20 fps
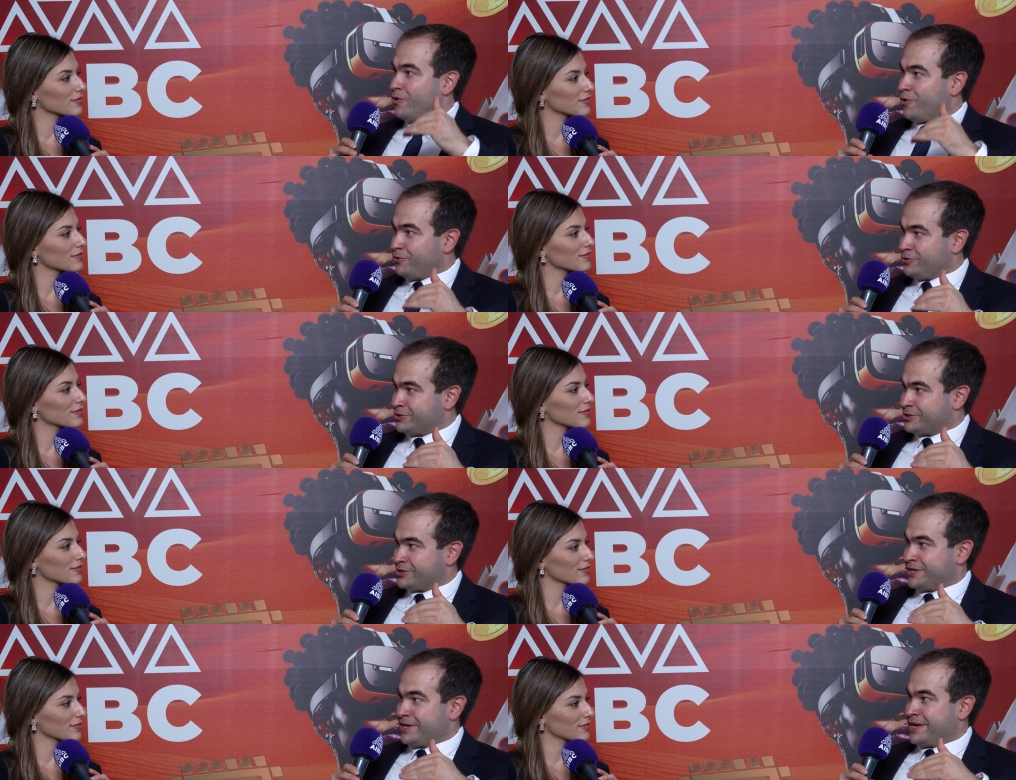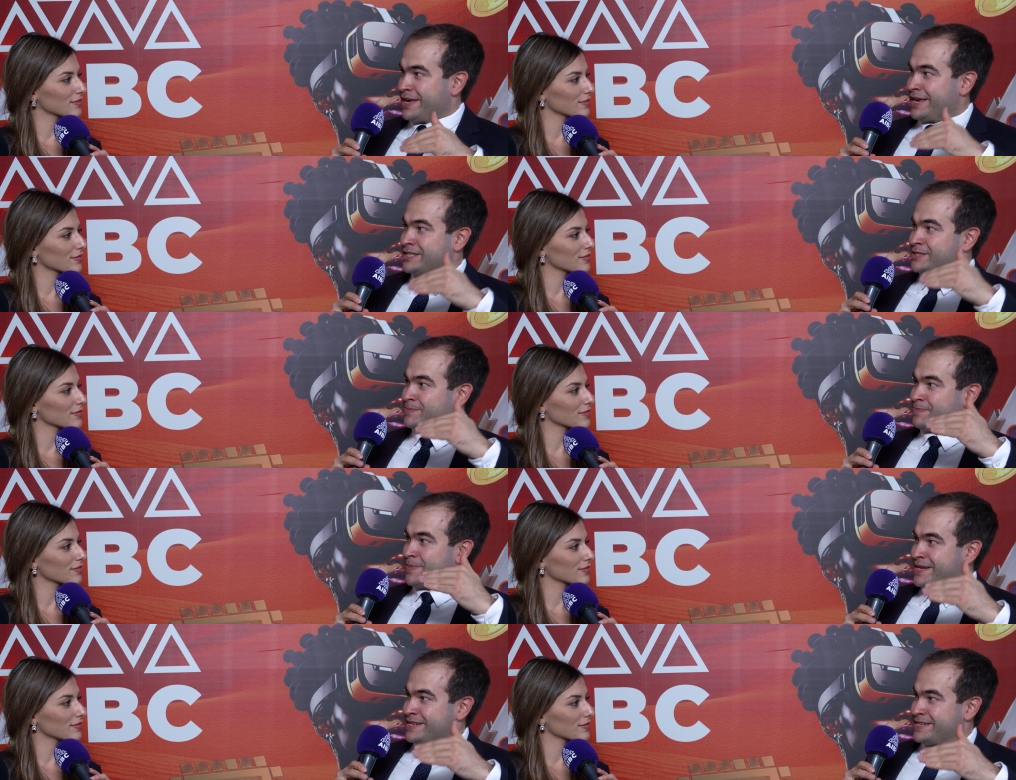Speaker 1: also
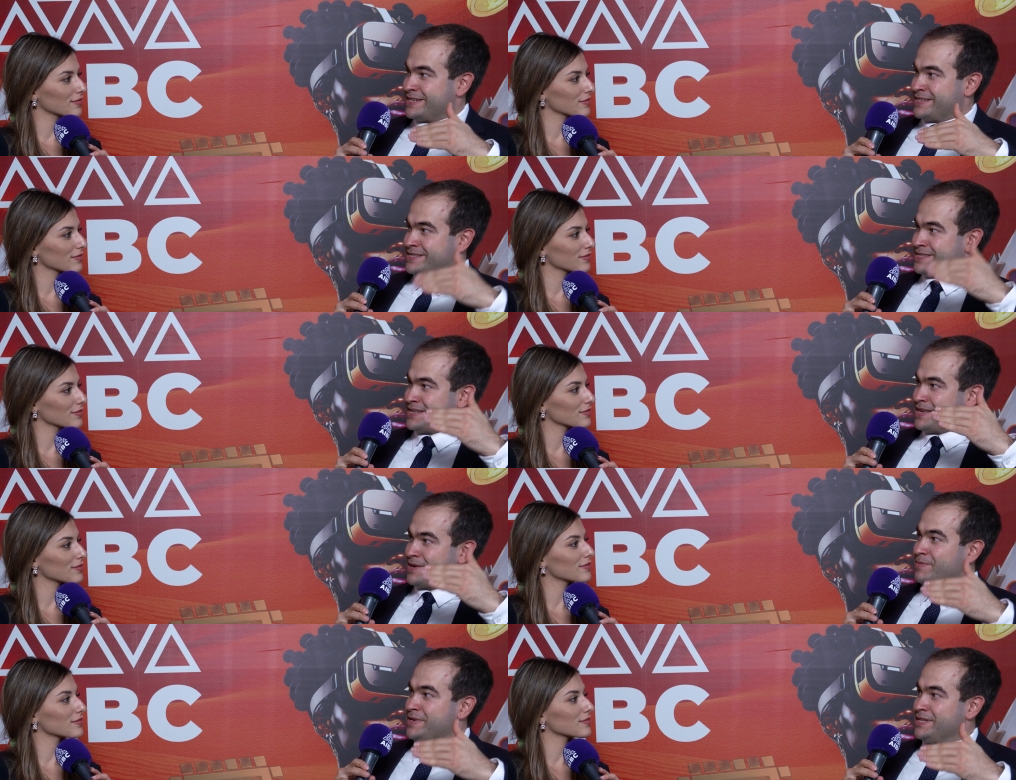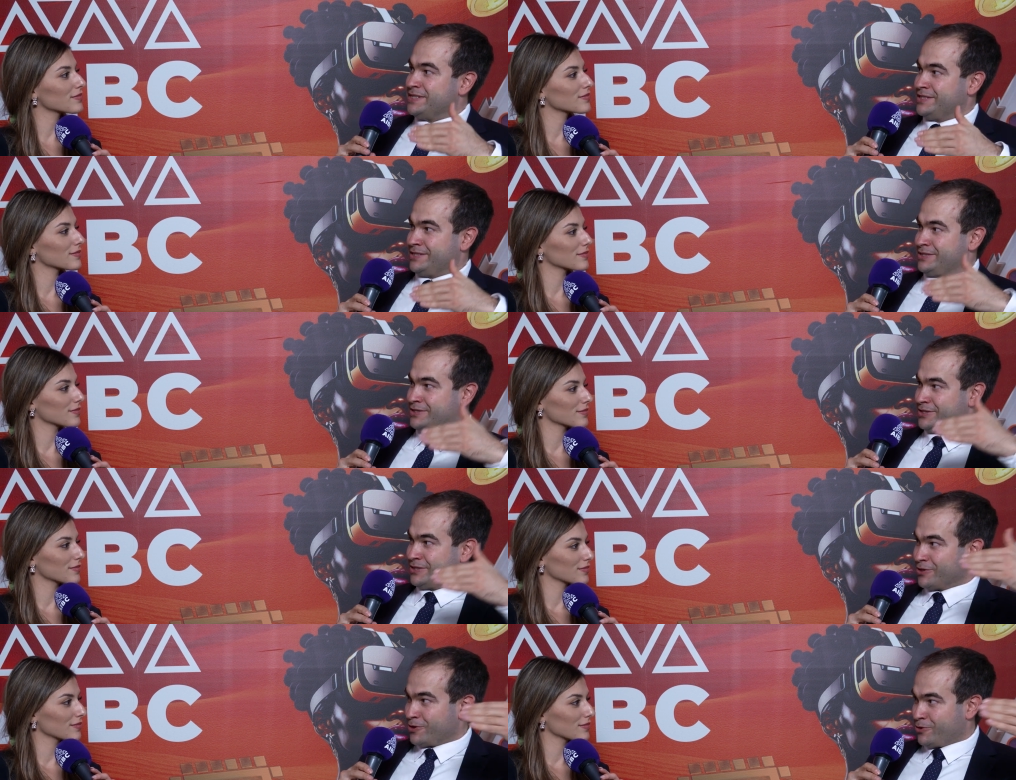expanding their
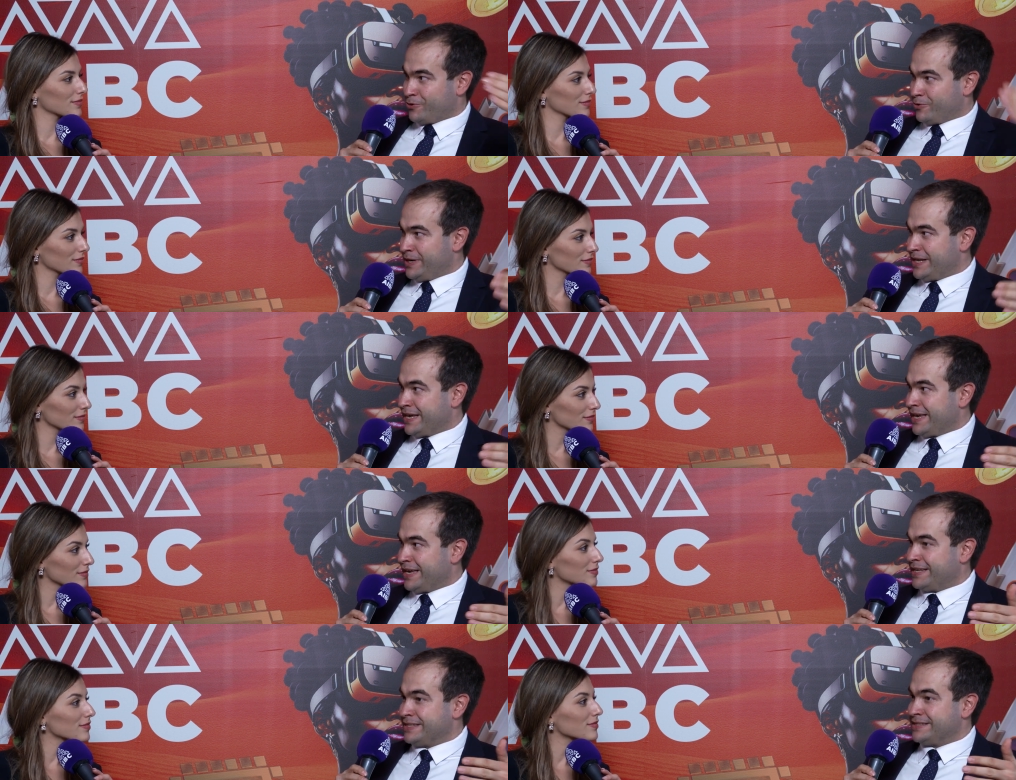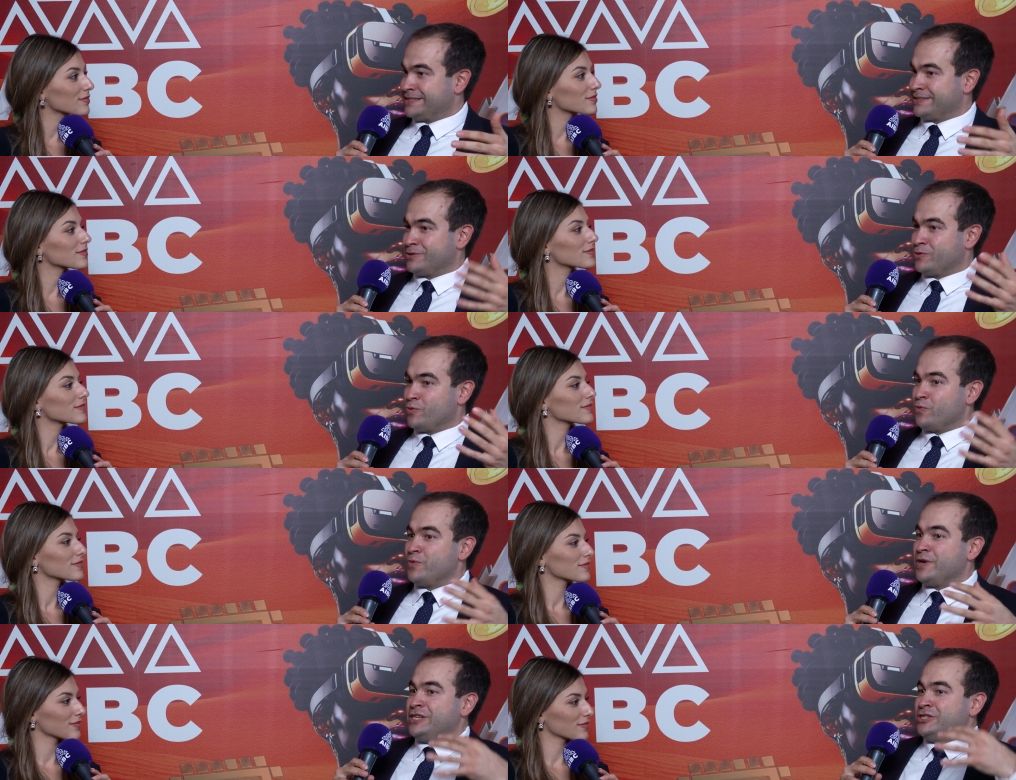business globally
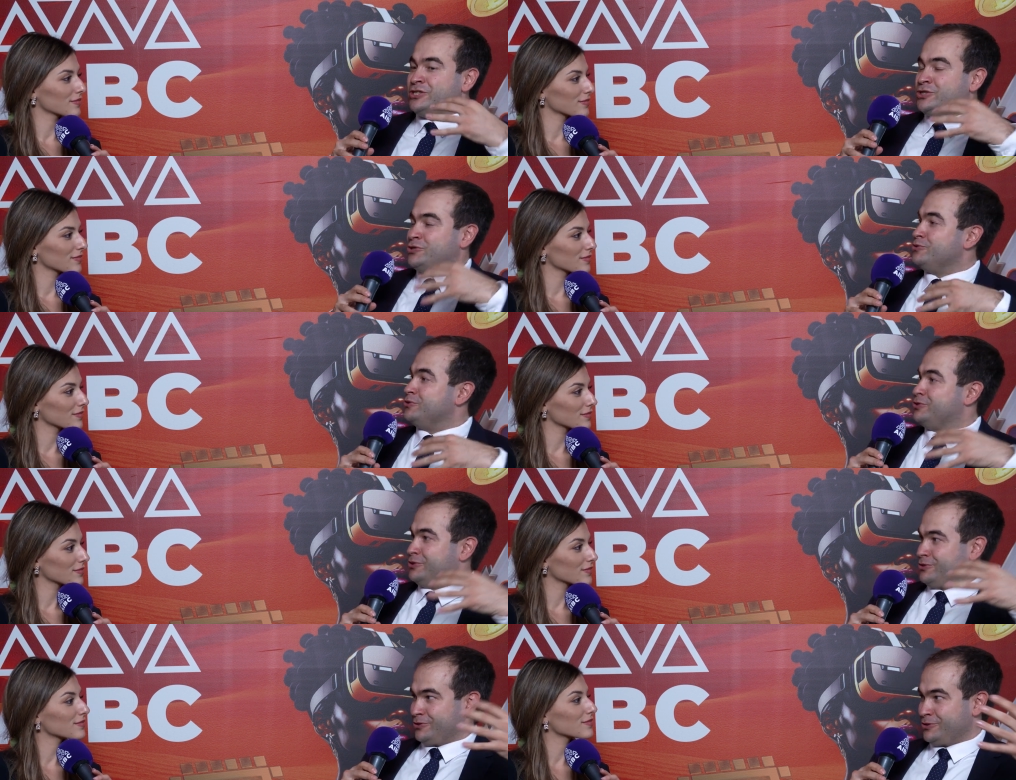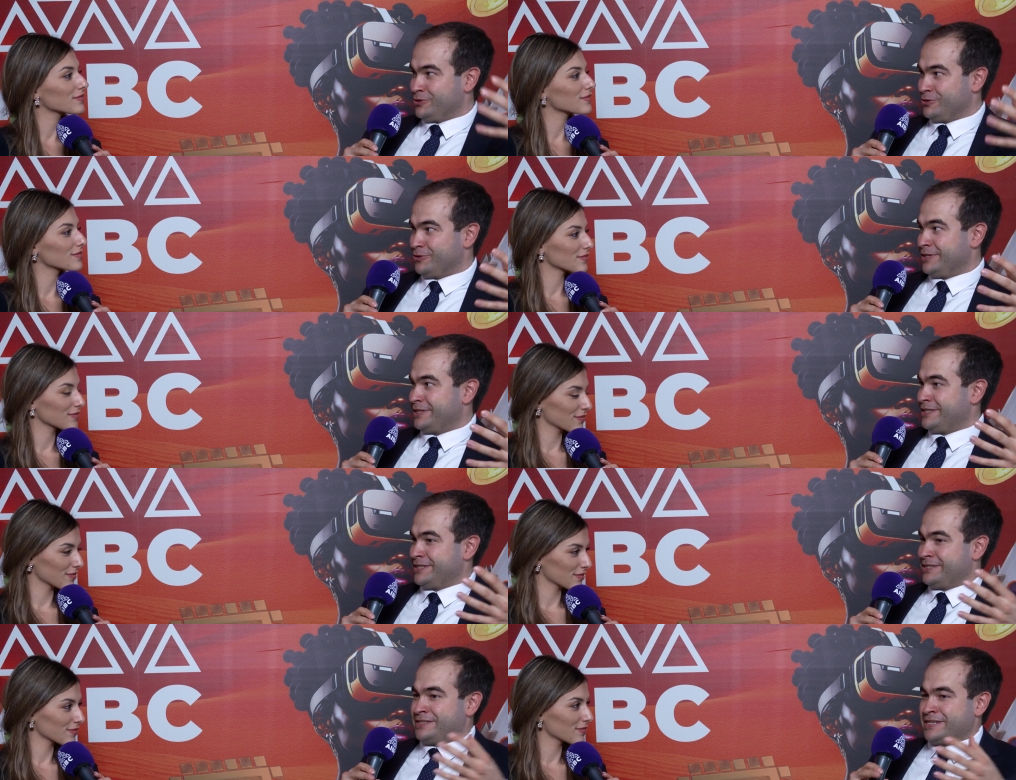and we should to do
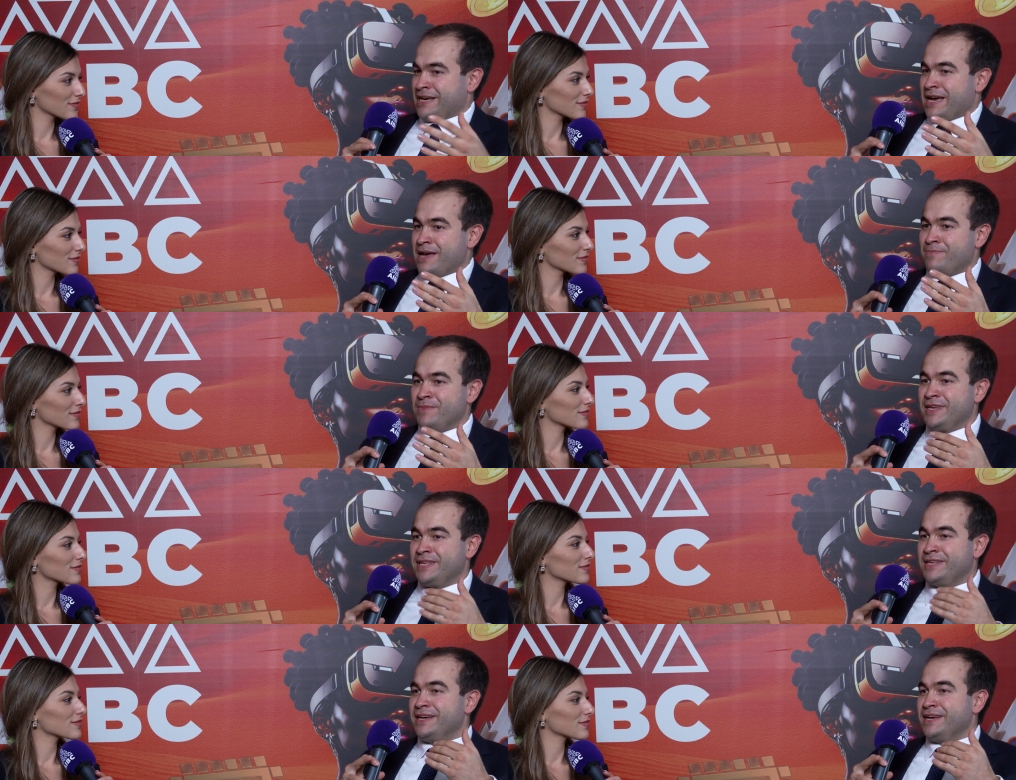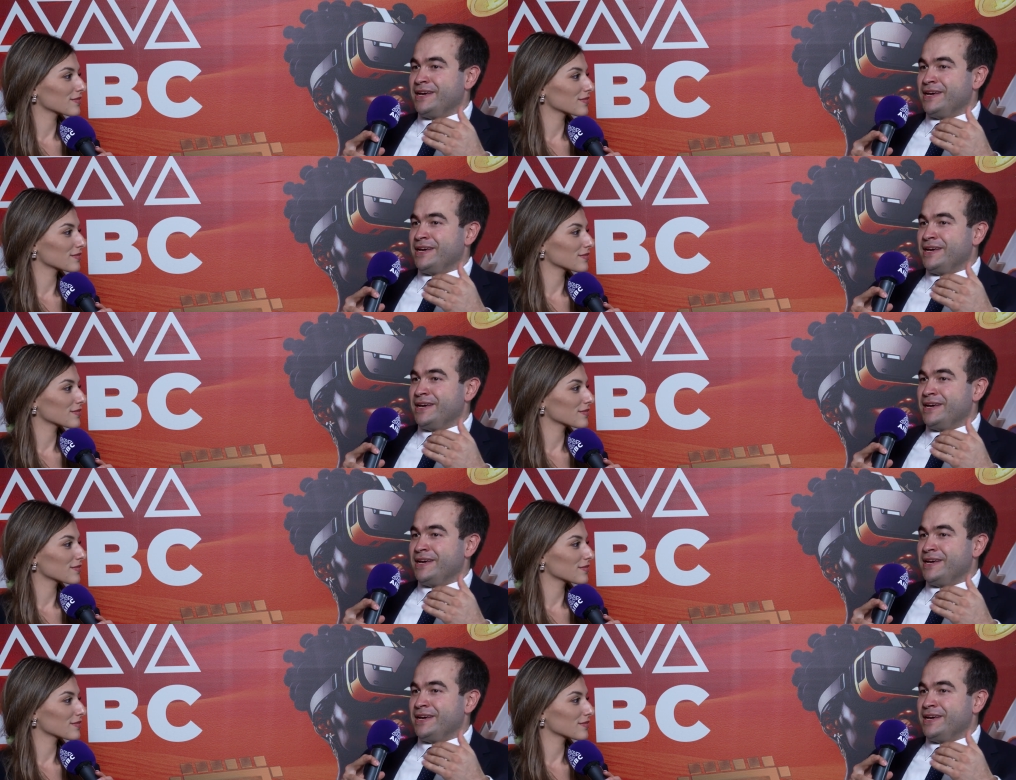it it's, i mean